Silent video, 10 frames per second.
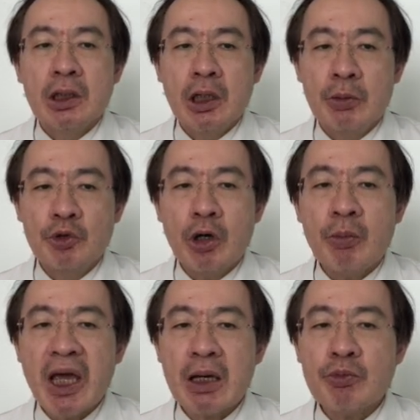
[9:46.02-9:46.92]

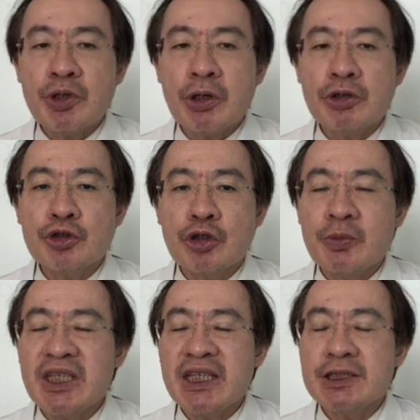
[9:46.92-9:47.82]
Abnormal embryos should
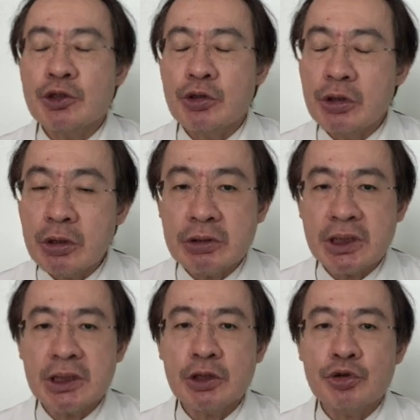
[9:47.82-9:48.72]
be
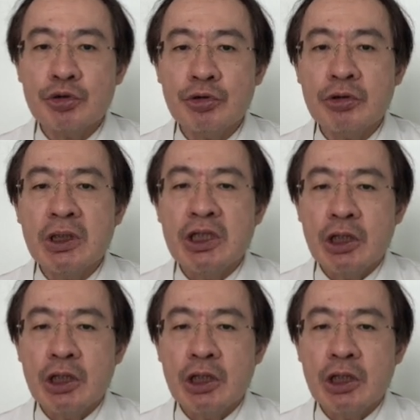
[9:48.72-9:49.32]
excluded to